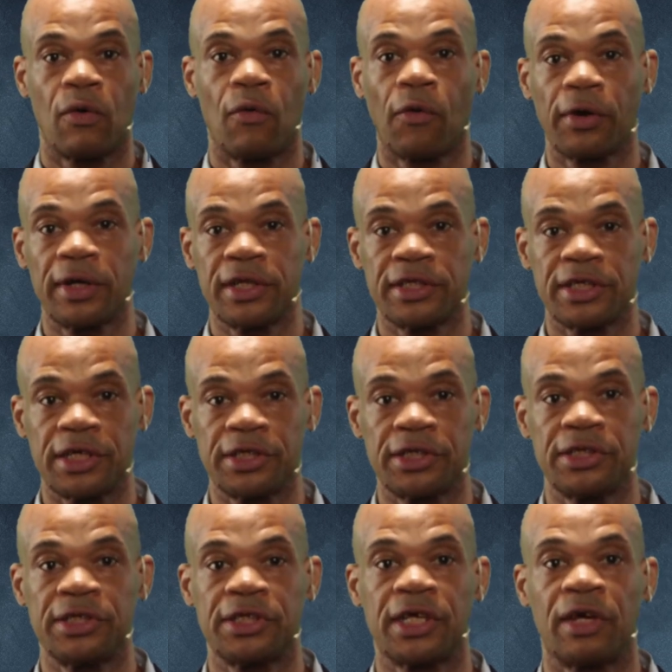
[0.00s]

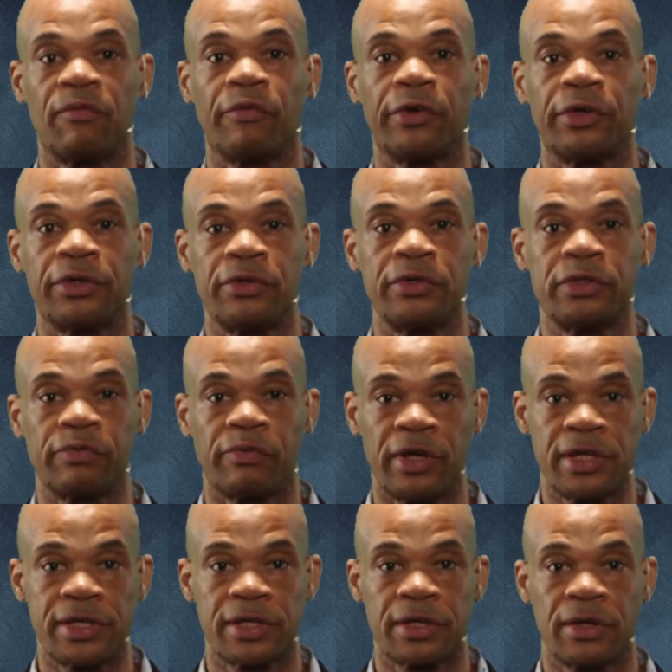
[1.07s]
organizations can reduce
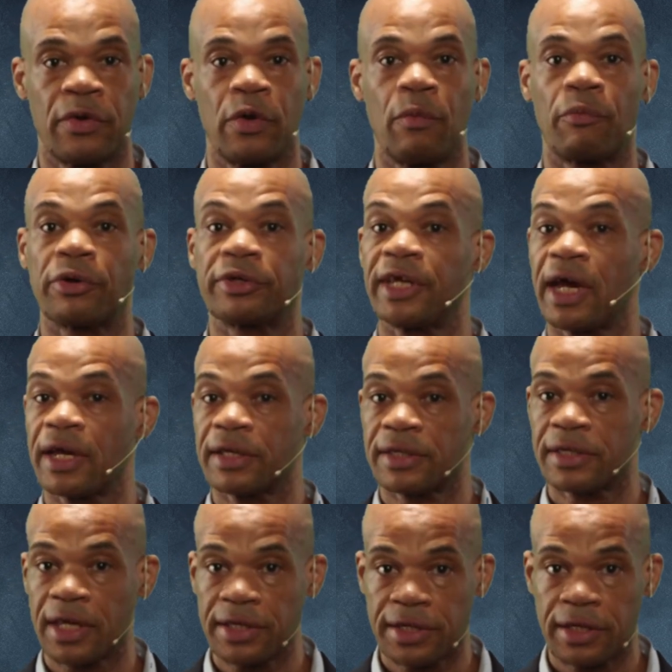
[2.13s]
risk, protect
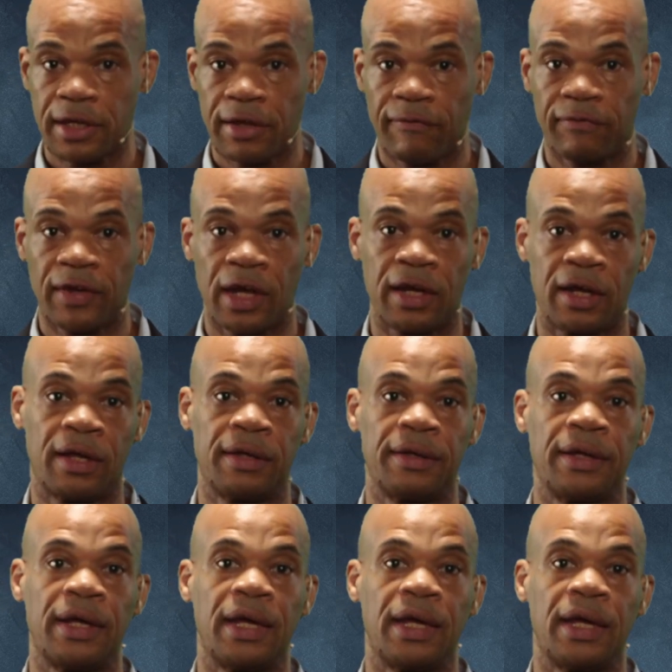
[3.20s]
sensitive data,